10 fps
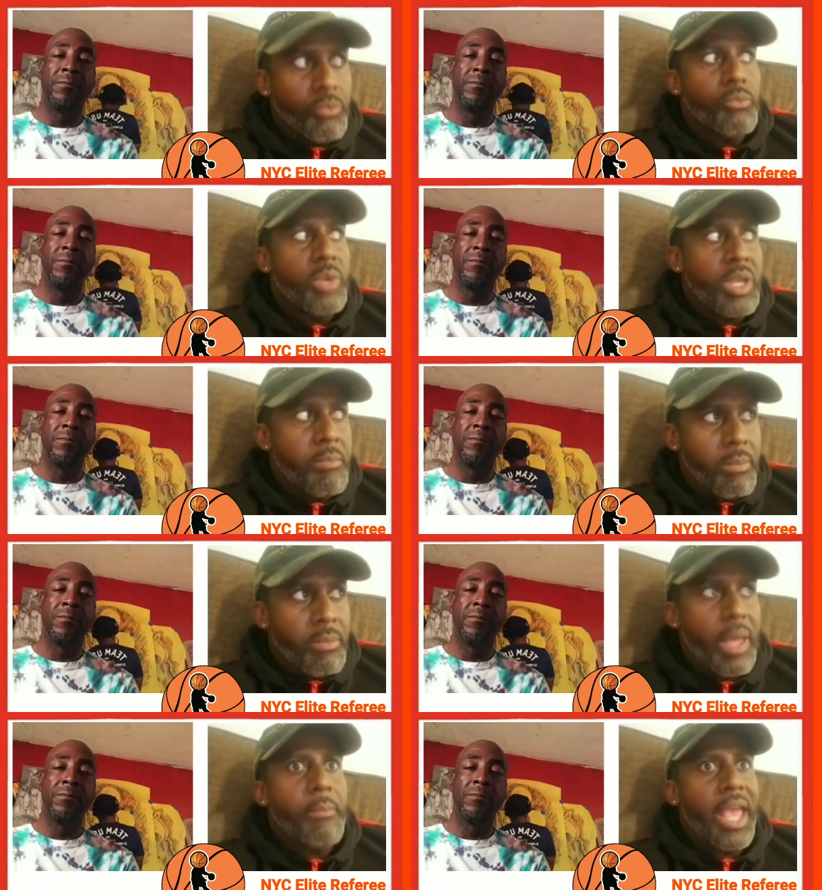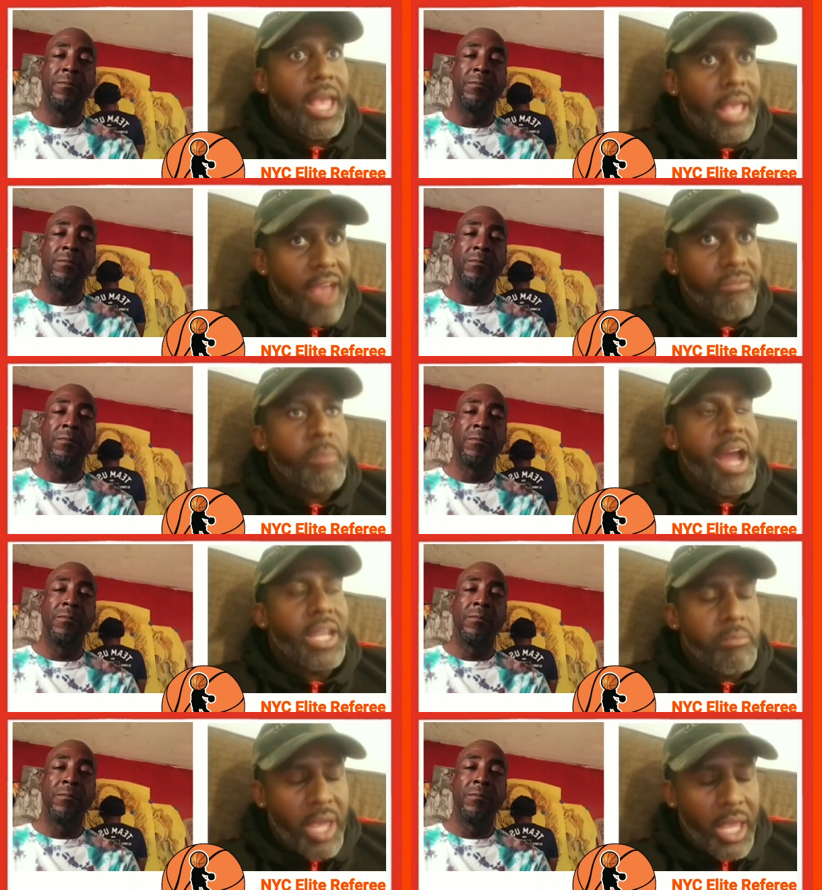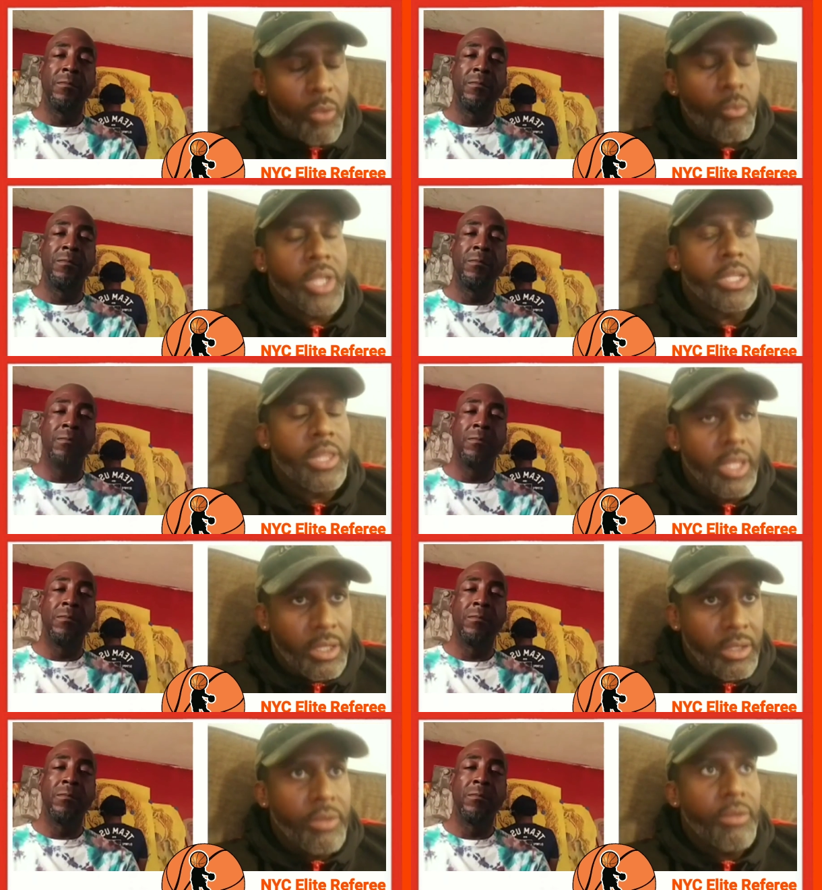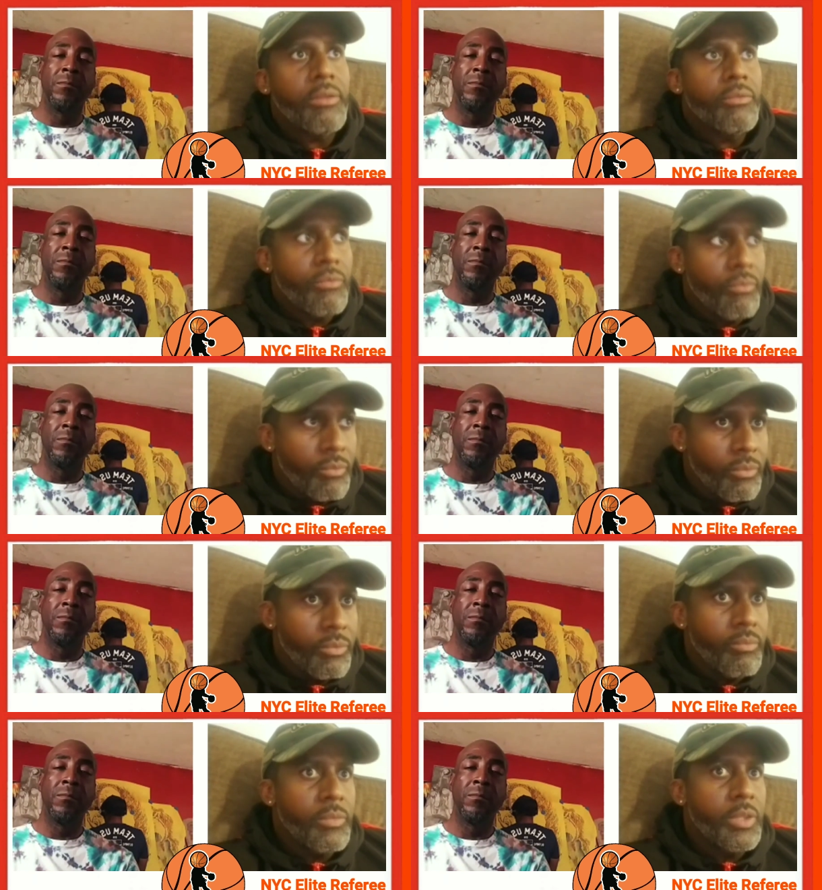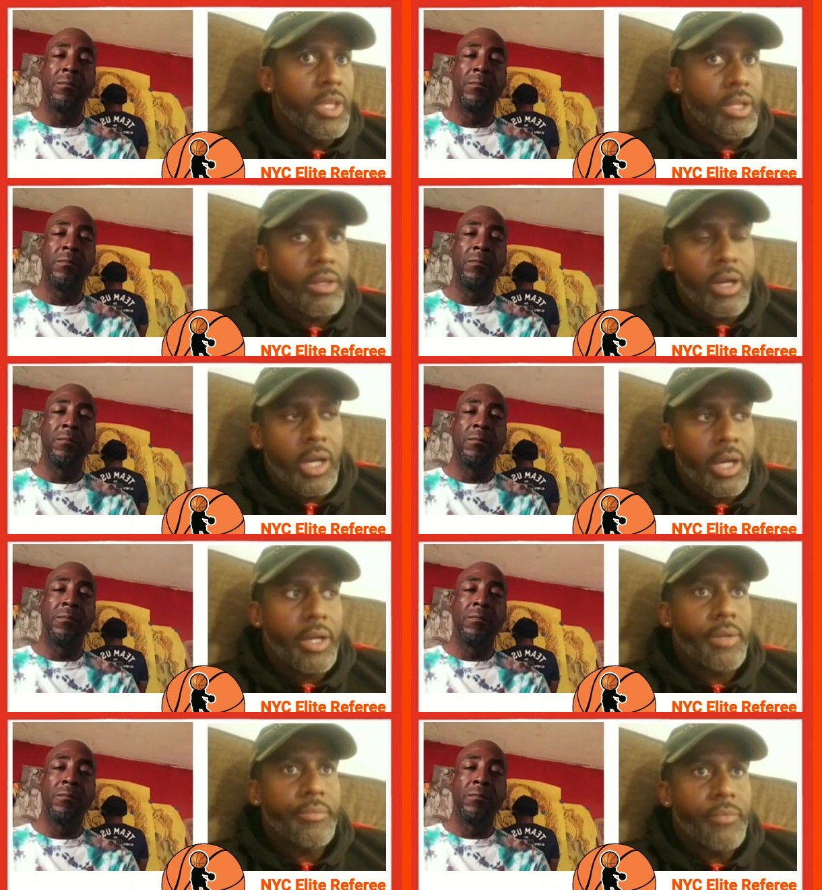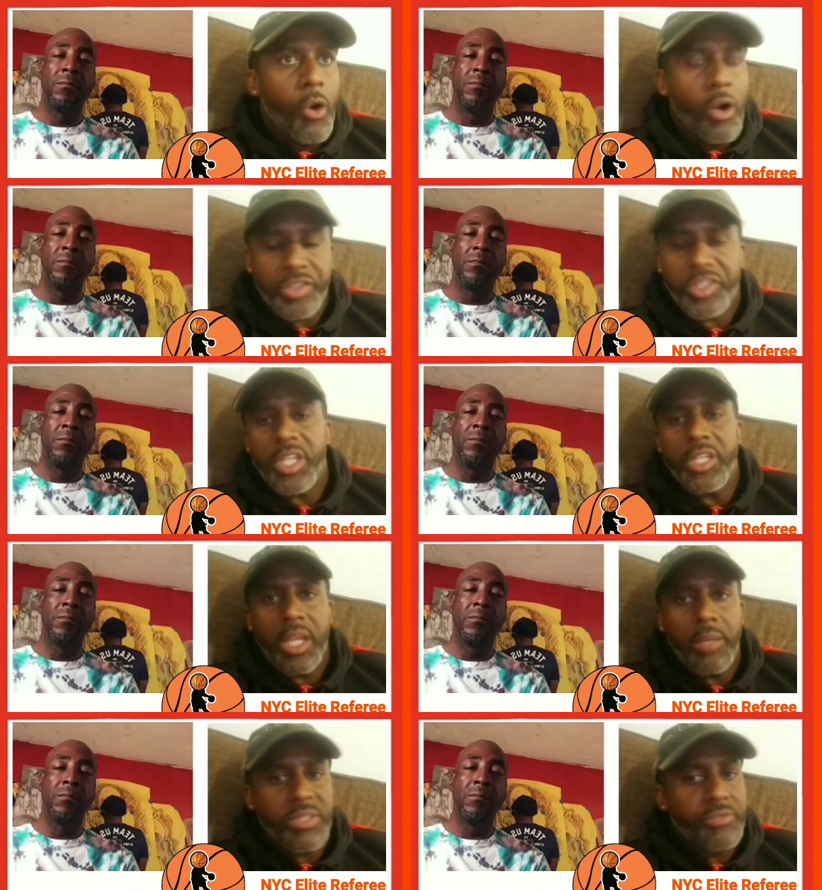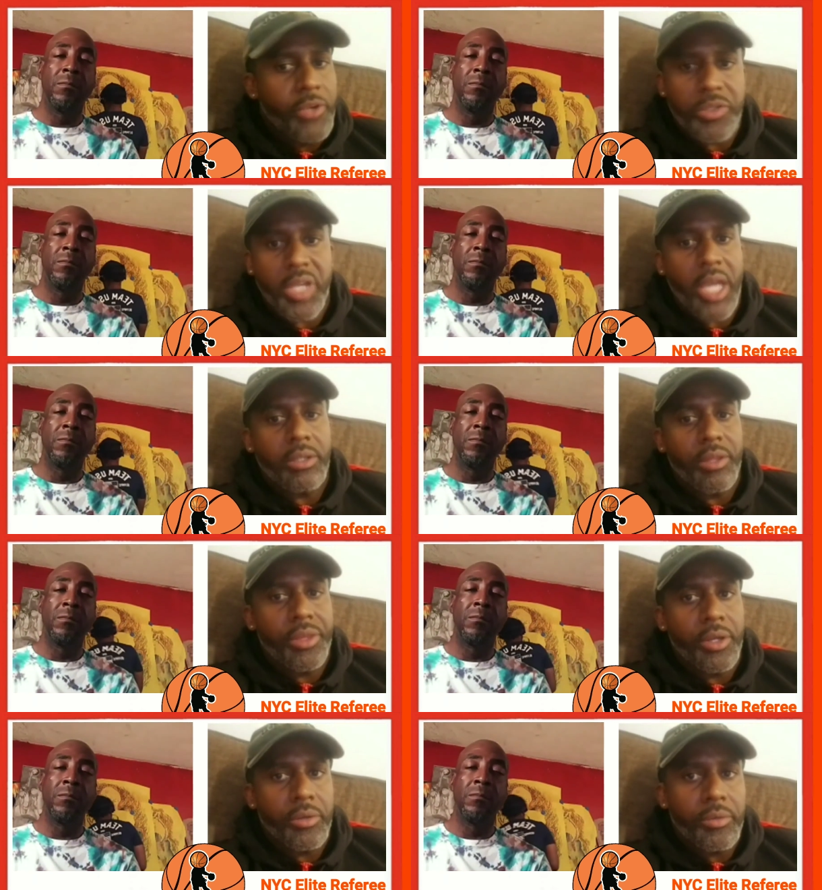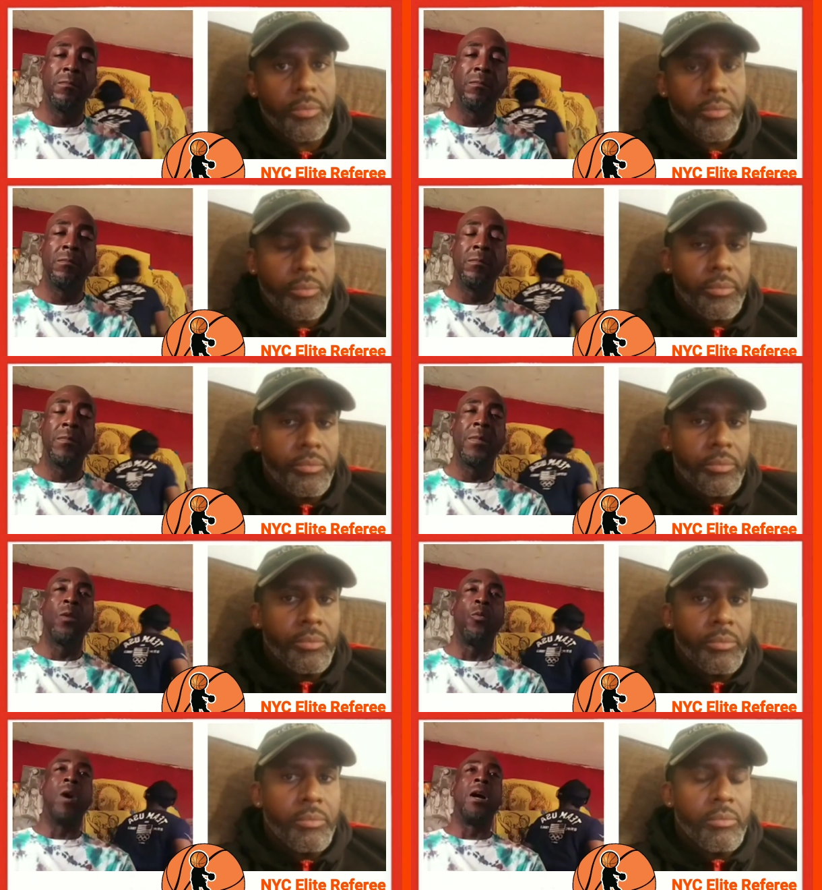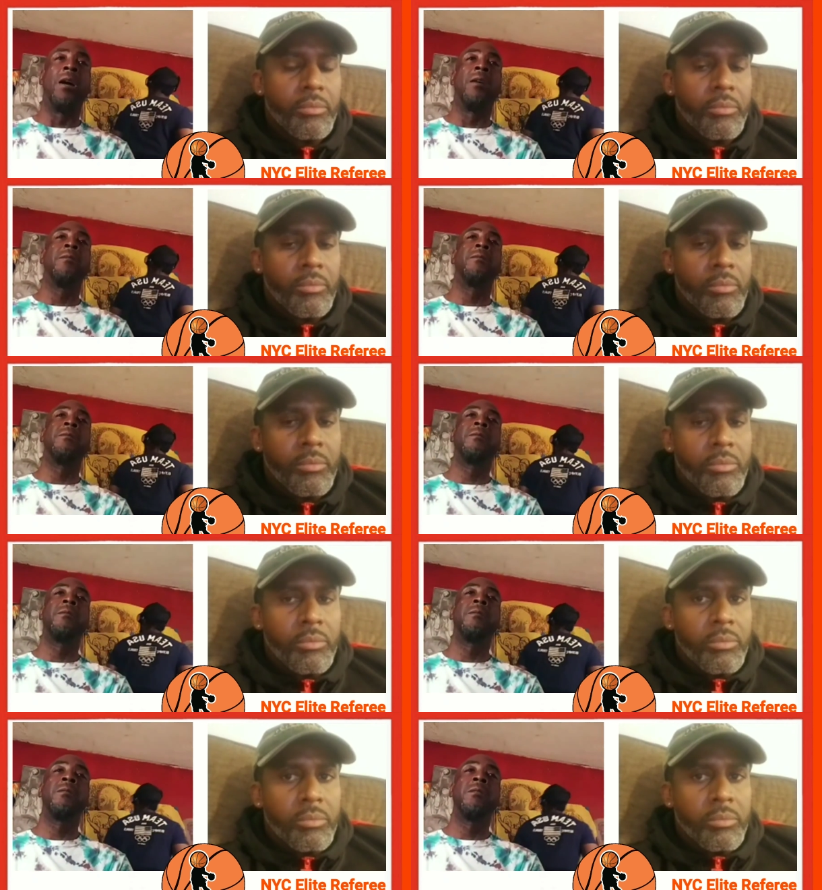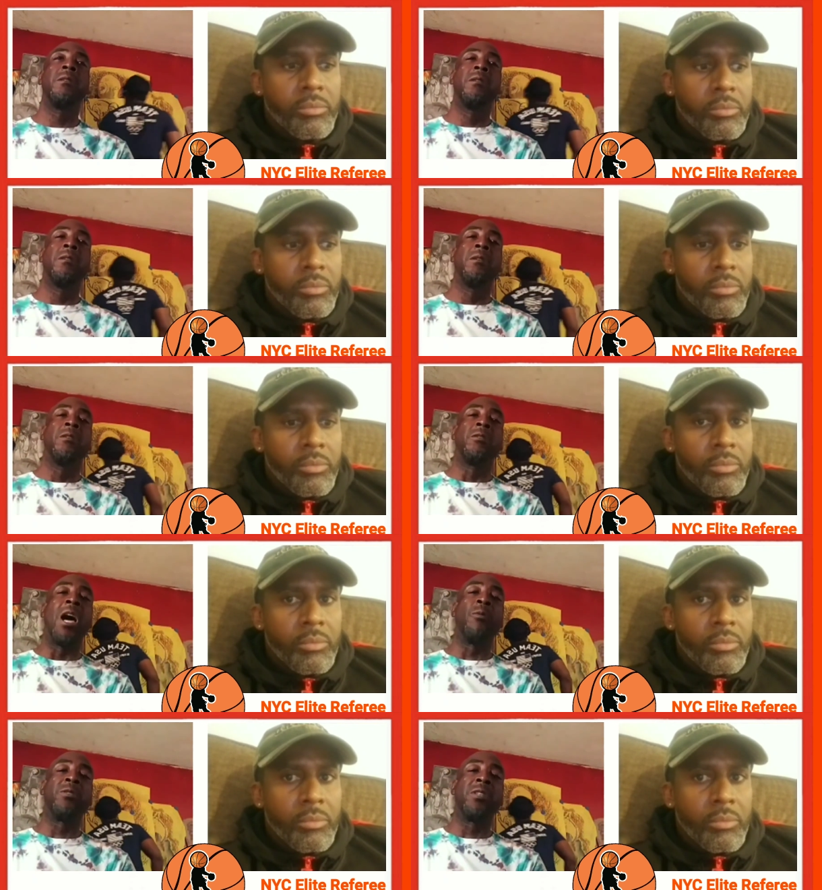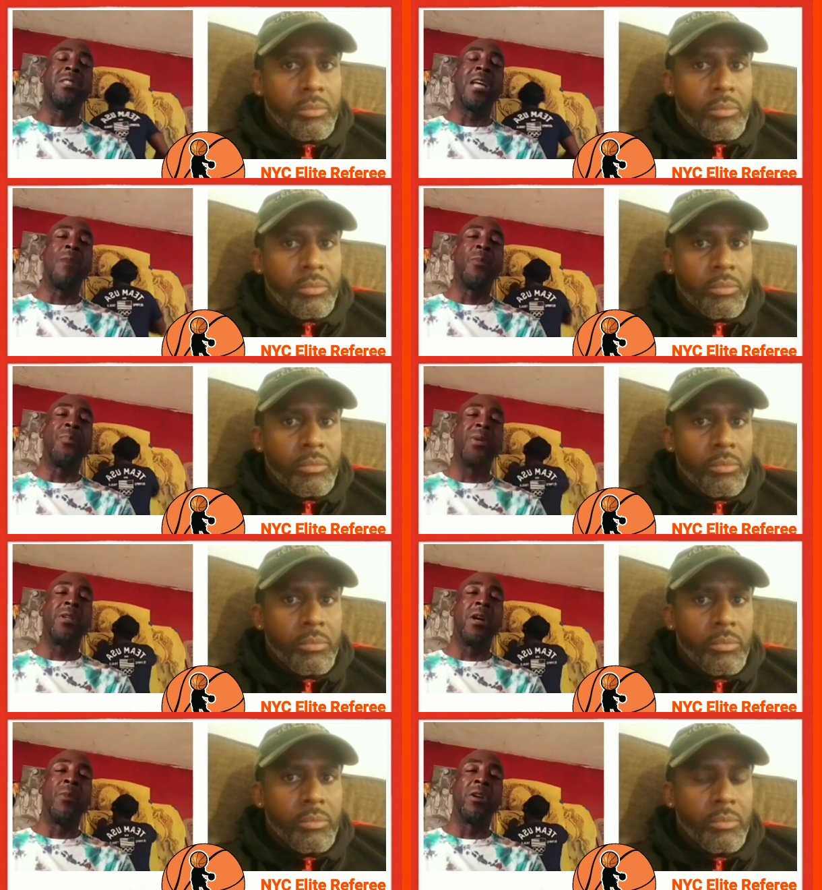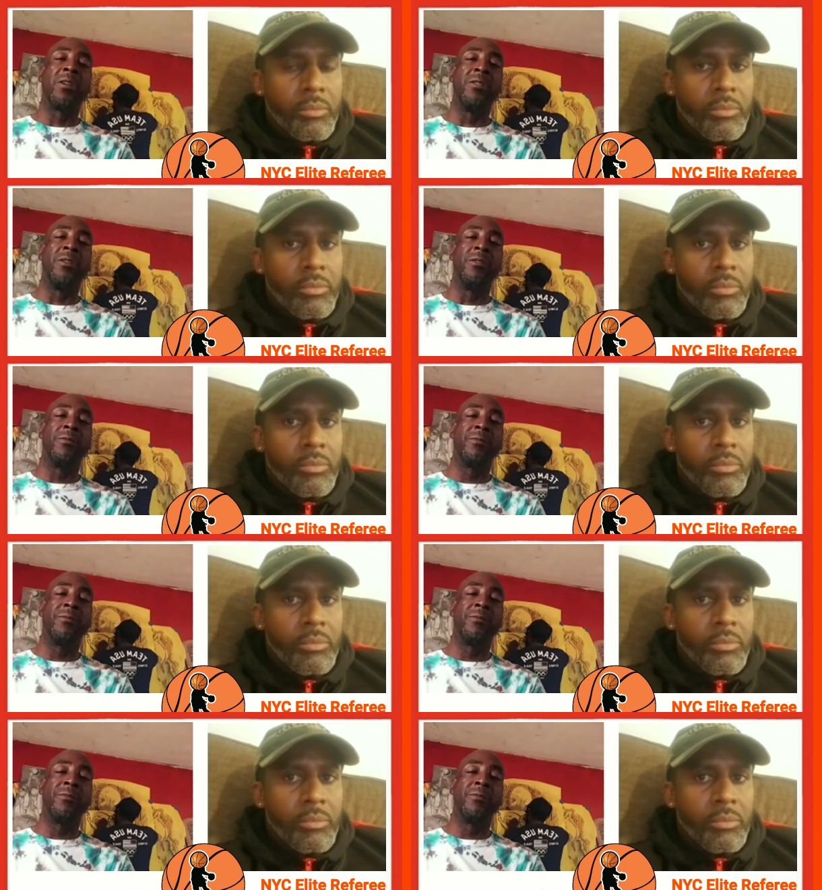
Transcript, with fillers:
Speaker 1: we made, everybody made one of the, the uh, all-city teams,
Speaker 2: first, second, or third. Wow. So how was your time up in American Youth?